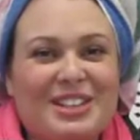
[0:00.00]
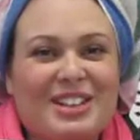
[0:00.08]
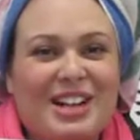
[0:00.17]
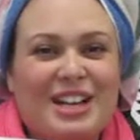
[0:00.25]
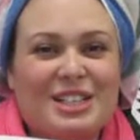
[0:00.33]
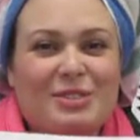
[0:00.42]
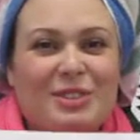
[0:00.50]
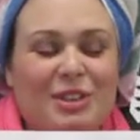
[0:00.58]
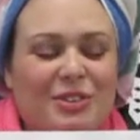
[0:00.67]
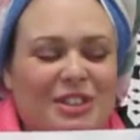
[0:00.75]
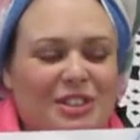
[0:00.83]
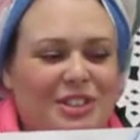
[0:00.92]
class when you
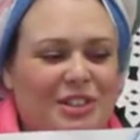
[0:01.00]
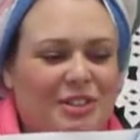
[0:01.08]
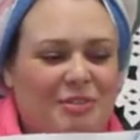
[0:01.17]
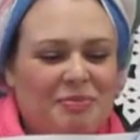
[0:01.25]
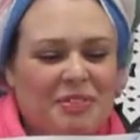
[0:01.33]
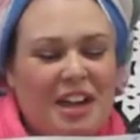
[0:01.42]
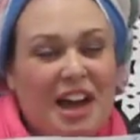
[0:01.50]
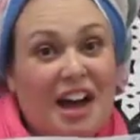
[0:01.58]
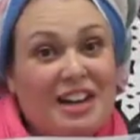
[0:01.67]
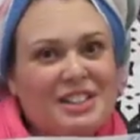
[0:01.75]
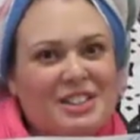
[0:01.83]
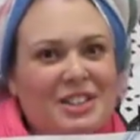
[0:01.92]
return.
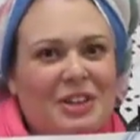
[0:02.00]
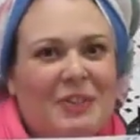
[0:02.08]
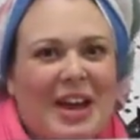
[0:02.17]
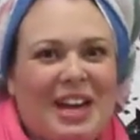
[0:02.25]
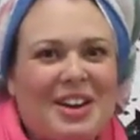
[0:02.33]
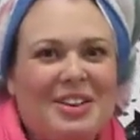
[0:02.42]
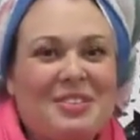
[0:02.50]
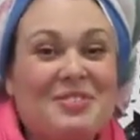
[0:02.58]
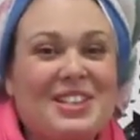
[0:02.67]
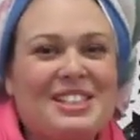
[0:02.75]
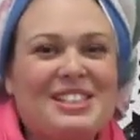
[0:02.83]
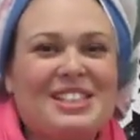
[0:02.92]
Hasta luego.
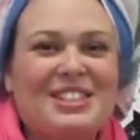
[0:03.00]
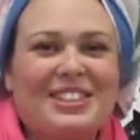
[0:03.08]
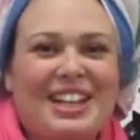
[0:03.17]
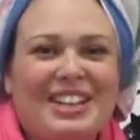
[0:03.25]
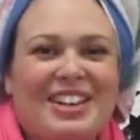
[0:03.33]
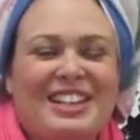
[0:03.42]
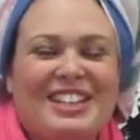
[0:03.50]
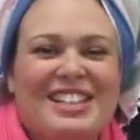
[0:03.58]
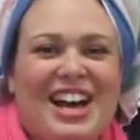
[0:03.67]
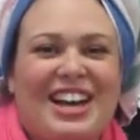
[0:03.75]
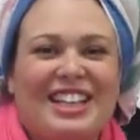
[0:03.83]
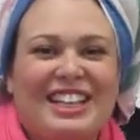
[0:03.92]
Let's see you later in
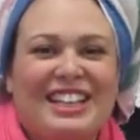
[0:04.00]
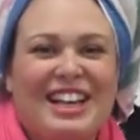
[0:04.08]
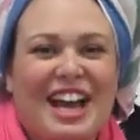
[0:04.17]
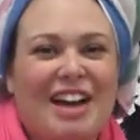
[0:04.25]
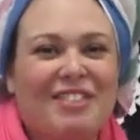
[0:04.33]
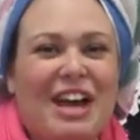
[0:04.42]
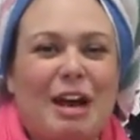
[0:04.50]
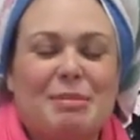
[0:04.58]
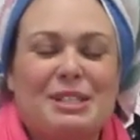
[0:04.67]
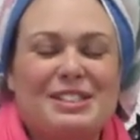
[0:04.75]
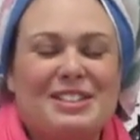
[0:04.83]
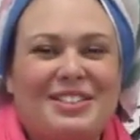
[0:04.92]
Italian. Have a
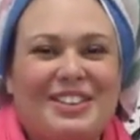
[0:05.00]
happy snow